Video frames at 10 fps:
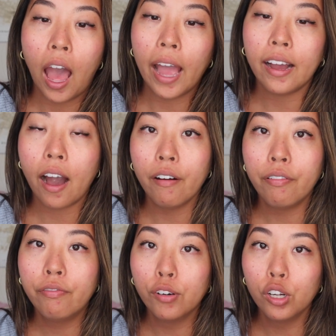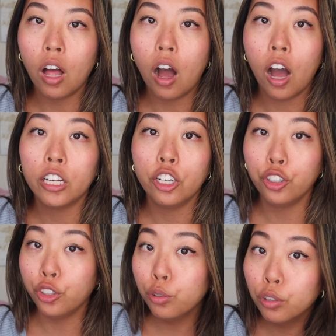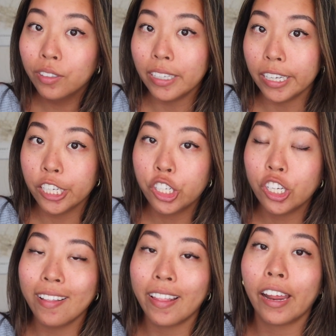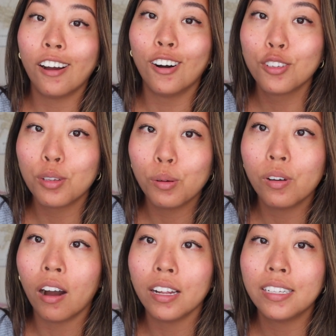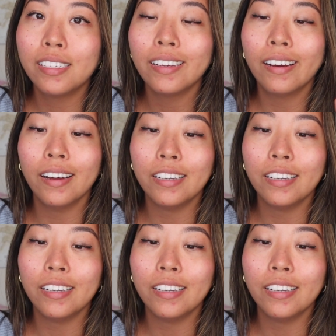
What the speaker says: I got a full-on noodle dish, and then I also got a